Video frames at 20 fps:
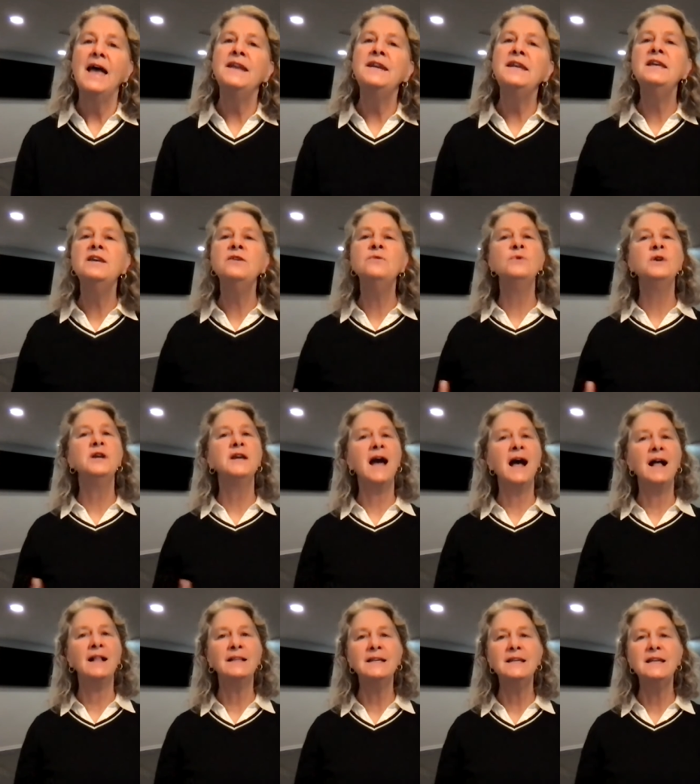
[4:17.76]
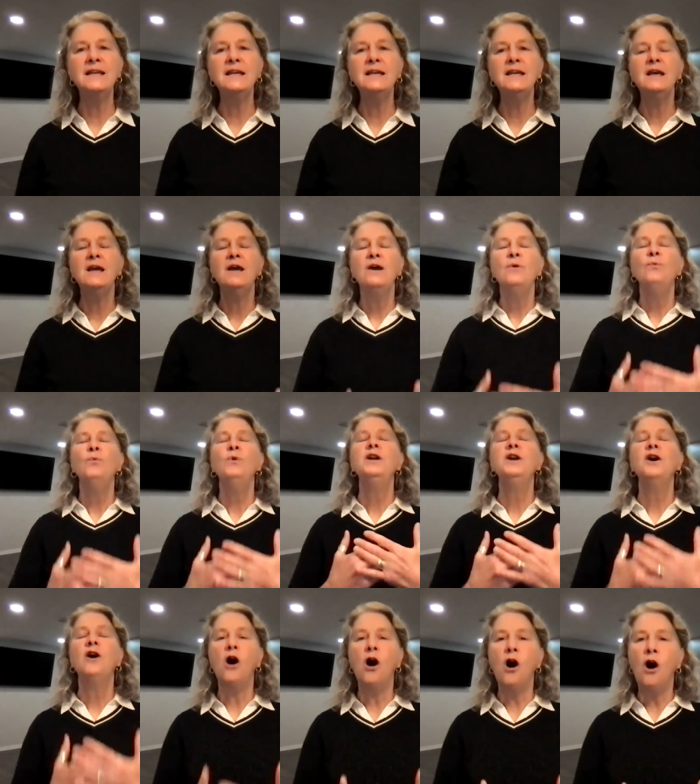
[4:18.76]
And in reality,
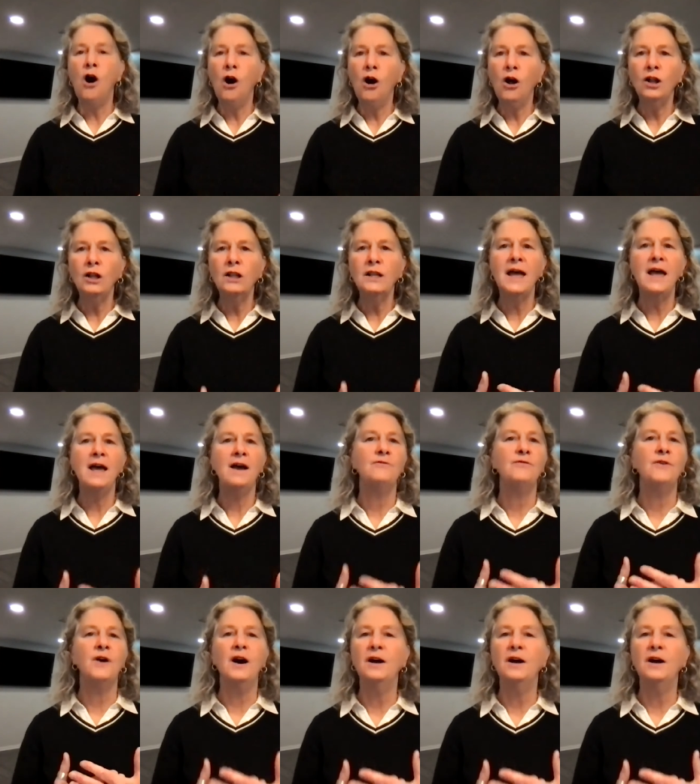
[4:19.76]
we all have